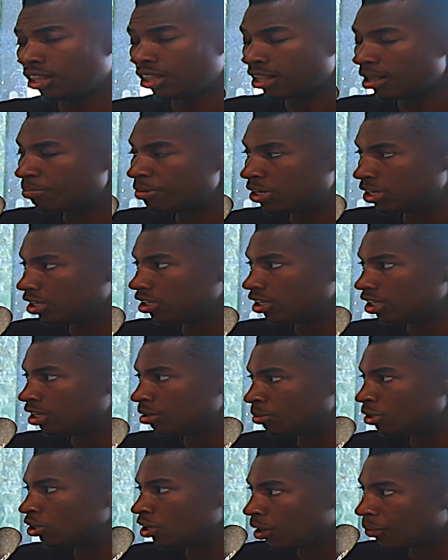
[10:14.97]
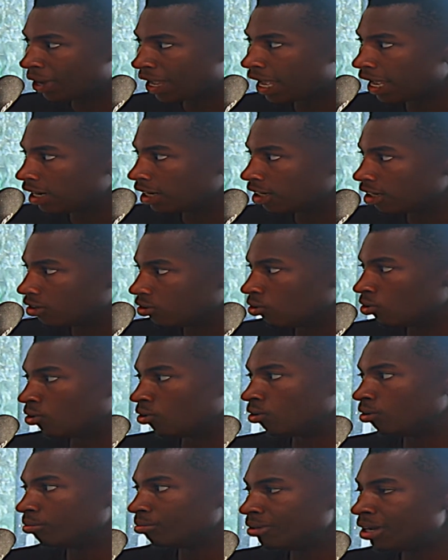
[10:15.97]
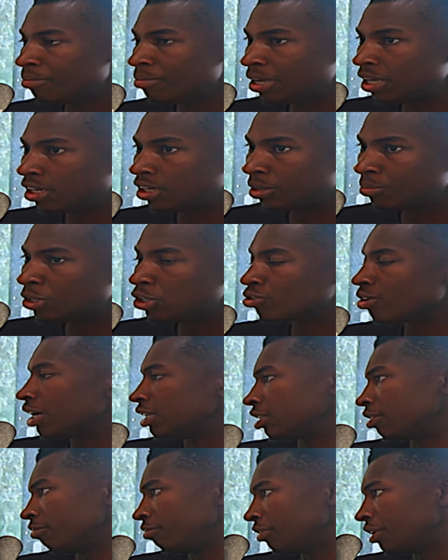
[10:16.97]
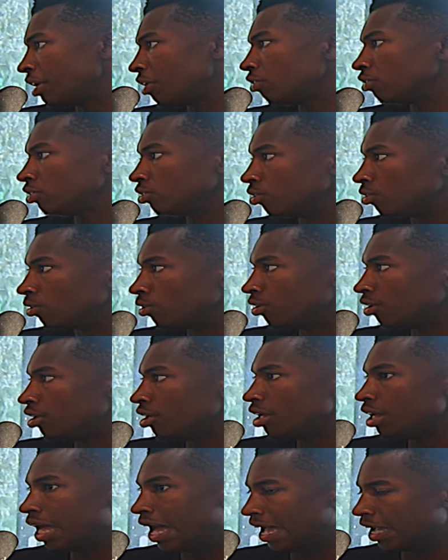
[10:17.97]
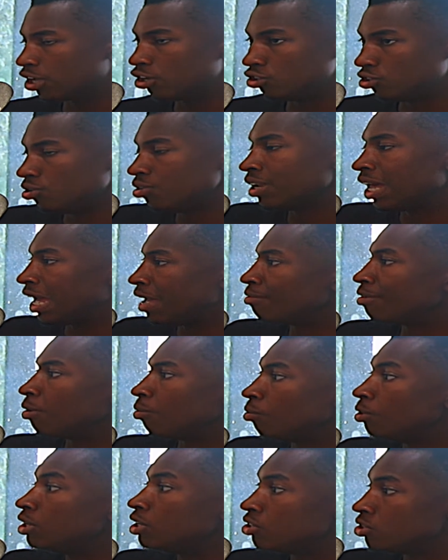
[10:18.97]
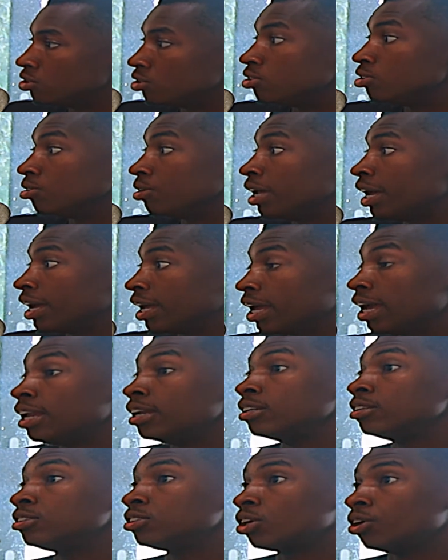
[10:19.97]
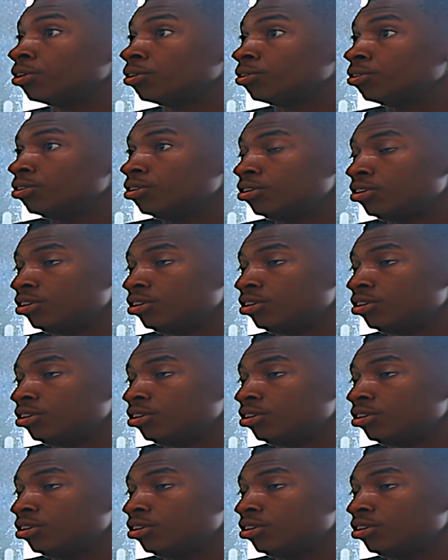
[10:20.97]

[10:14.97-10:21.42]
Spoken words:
let me go again, or let me try something else, or I could do that if I wanted to do that again. So